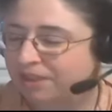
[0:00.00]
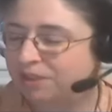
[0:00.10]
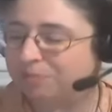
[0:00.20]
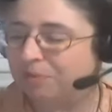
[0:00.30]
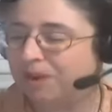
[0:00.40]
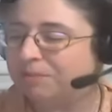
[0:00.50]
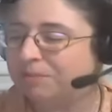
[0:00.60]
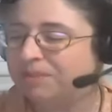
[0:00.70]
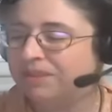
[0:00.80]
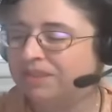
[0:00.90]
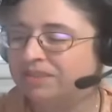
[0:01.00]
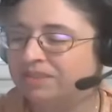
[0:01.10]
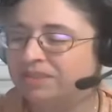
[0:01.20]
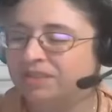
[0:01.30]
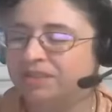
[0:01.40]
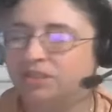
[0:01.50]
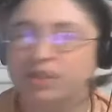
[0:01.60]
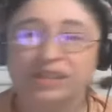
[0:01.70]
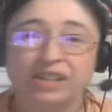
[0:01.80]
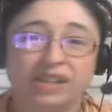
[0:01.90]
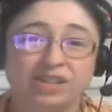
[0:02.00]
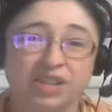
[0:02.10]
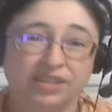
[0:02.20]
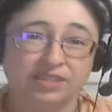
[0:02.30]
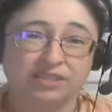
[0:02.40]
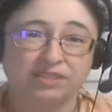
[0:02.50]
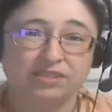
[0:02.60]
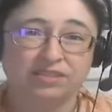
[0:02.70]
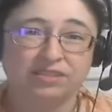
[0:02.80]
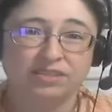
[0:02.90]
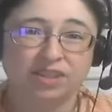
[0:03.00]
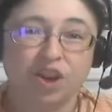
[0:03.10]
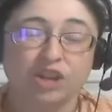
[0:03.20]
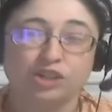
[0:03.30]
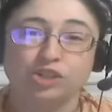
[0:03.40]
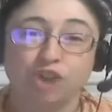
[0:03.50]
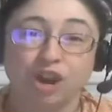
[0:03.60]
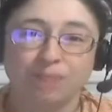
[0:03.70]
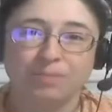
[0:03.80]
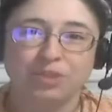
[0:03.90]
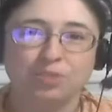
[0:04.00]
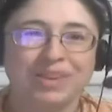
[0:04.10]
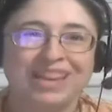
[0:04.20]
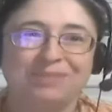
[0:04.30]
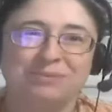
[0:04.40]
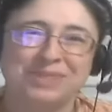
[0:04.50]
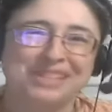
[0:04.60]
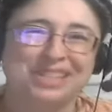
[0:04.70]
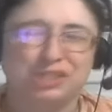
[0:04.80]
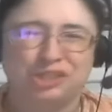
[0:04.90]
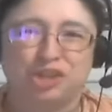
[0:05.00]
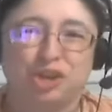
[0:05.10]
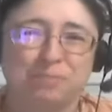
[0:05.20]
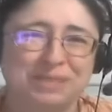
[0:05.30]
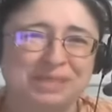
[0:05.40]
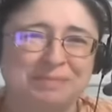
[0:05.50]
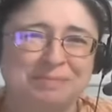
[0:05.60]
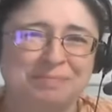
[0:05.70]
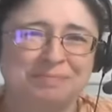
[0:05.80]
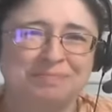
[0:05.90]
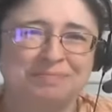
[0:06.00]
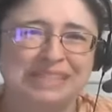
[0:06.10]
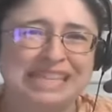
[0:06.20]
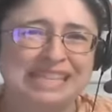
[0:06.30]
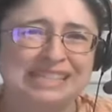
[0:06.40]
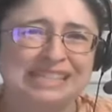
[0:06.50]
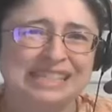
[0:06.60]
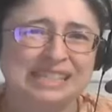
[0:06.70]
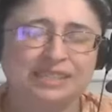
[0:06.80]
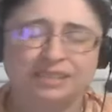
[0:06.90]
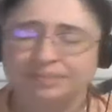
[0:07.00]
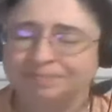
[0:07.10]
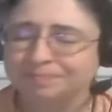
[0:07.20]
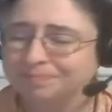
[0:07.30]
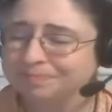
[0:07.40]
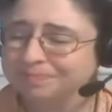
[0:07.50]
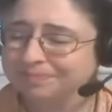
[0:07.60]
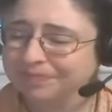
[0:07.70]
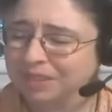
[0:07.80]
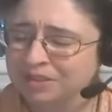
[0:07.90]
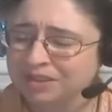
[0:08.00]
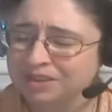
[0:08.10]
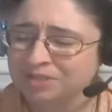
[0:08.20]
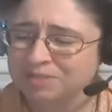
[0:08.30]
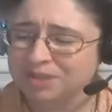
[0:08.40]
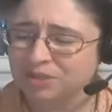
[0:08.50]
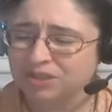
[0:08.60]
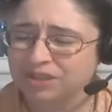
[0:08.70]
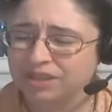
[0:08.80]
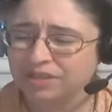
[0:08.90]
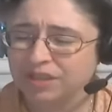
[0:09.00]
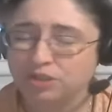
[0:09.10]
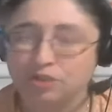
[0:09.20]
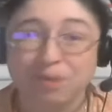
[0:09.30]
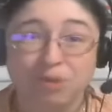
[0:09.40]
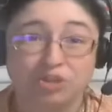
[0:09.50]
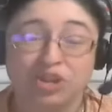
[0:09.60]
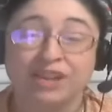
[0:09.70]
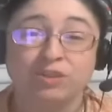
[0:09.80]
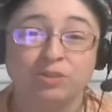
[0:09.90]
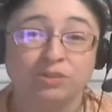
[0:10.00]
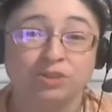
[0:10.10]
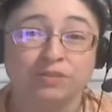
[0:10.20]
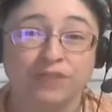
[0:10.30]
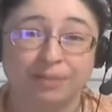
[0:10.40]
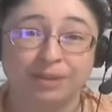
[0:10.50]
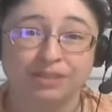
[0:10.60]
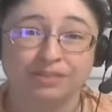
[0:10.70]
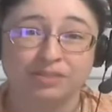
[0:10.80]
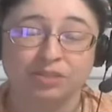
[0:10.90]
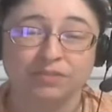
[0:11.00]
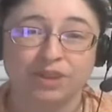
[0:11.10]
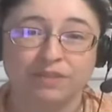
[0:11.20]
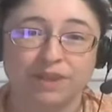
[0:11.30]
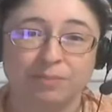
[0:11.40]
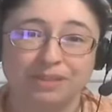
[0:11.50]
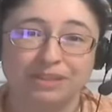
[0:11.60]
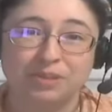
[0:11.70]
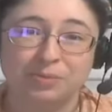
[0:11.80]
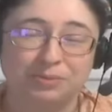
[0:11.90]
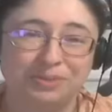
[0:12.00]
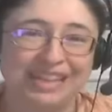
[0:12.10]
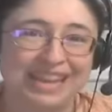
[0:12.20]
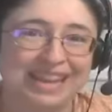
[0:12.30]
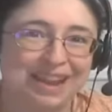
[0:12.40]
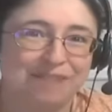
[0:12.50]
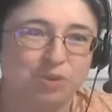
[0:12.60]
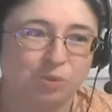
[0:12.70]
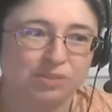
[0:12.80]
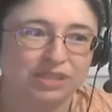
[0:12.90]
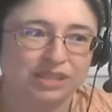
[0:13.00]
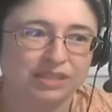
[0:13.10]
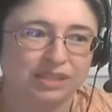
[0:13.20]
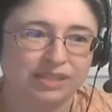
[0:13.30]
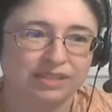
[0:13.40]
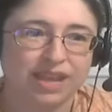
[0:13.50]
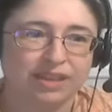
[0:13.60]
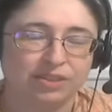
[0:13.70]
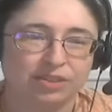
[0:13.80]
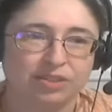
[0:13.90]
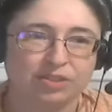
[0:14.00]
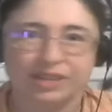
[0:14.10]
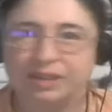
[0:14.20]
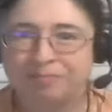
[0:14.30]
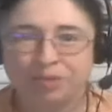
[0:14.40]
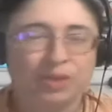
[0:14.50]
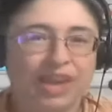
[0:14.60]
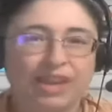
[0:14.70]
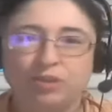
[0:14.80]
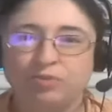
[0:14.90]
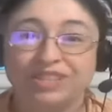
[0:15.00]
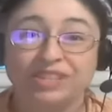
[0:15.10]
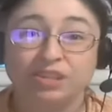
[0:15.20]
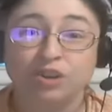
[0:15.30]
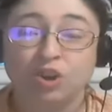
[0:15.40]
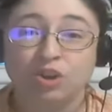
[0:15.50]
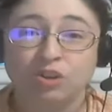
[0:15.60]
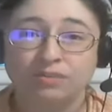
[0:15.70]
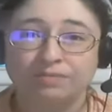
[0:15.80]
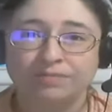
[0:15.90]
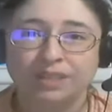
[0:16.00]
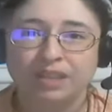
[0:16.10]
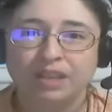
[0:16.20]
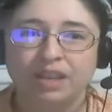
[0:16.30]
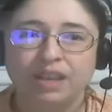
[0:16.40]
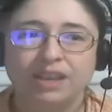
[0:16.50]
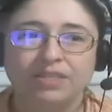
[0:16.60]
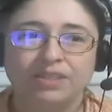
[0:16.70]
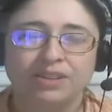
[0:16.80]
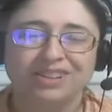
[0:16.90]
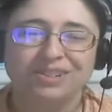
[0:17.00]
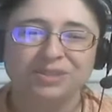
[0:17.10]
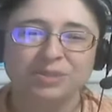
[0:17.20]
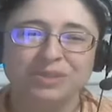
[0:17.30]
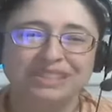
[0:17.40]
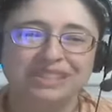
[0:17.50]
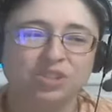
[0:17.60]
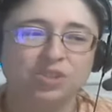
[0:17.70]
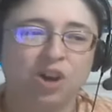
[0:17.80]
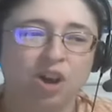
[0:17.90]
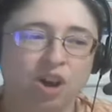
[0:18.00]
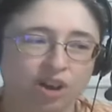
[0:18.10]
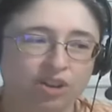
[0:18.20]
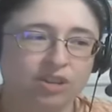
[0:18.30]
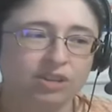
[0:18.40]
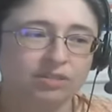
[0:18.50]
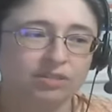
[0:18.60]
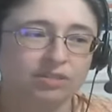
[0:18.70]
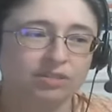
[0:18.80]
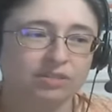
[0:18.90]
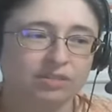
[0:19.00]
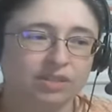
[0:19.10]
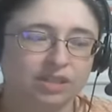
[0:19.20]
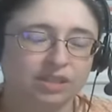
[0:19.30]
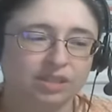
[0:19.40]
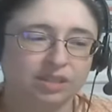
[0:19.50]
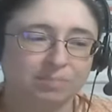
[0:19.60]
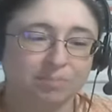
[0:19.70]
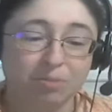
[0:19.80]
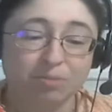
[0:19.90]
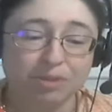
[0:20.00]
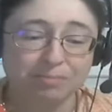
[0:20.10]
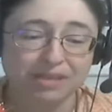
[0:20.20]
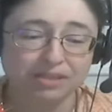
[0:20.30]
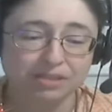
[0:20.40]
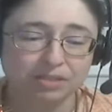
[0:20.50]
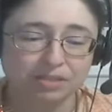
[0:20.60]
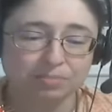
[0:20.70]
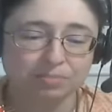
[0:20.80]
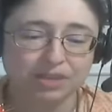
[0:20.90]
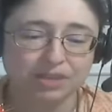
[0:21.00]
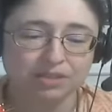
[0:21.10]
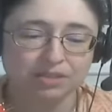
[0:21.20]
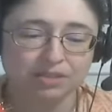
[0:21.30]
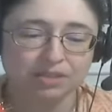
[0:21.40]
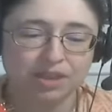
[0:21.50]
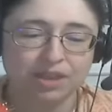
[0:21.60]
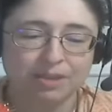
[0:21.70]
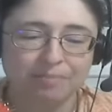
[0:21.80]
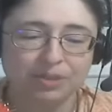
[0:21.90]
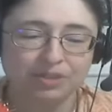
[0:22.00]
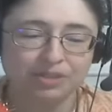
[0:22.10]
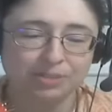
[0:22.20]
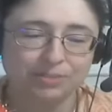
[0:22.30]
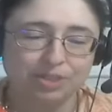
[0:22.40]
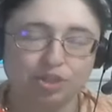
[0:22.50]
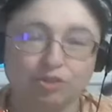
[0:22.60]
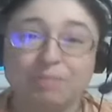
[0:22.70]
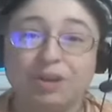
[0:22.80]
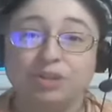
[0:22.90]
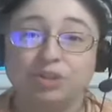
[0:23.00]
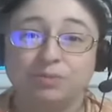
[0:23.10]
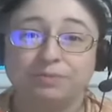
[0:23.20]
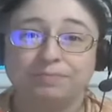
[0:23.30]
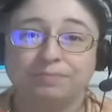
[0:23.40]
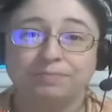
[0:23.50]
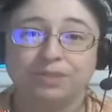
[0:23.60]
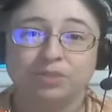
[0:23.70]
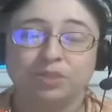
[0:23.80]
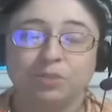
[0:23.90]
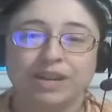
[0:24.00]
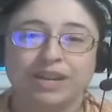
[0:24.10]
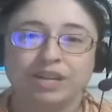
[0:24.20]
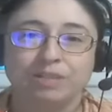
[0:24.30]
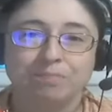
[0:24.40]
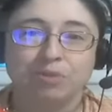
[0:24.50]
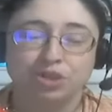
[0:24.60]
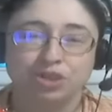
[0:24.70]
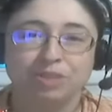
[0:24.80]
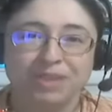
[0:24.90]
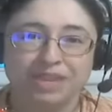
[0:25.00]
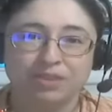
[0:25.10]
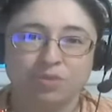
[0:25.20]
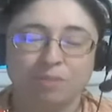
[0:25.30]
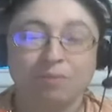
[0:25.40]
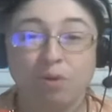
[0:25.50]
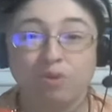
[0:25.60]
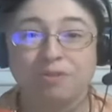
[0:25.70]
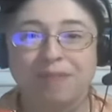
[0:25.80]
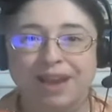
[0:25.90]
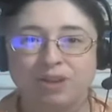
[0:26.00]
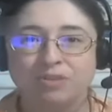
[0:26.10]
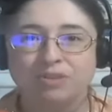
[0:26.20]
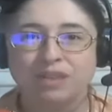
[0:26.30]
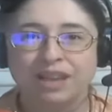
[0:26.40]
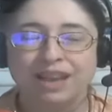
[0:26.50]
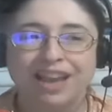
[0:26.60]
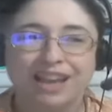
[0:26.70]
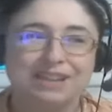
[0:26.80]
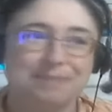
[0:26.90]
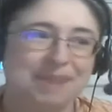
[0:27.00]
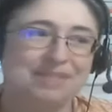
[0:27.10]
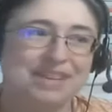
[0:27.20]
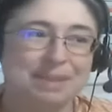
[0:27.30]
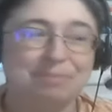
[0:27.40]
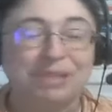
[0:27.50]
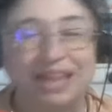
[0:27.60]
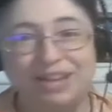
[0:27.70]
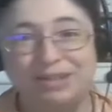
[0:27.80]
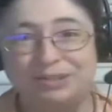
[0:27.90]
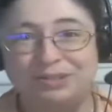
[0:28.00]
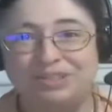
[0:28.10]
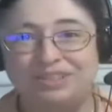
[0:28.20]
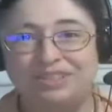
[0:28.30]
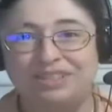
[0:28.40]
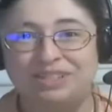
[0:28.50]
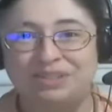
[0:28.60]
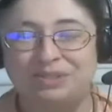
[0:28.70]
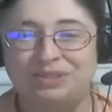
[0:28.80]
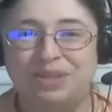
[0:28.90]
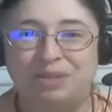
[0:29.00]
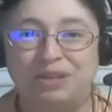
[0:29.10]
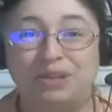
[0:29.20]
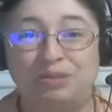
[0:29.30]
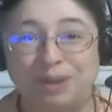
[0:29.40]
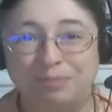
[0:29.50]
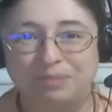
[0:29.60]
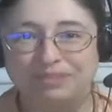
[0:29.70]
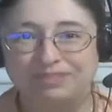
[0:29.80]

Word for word: The problem with these is that you get a lot of duds. Yeah. That aren't sharp, and you can't really sharpen them easily. Not to mention that they do poke giant holes in your fabric. So if you have fabric that you can't have holes in, like satin or silk, you can't use these at all. And they're also a little harder than the ballpoint pins because there isn't as much to grip onto. So when I need to push them in or pull them out, I end up having to get pliers because there's nothing to grip.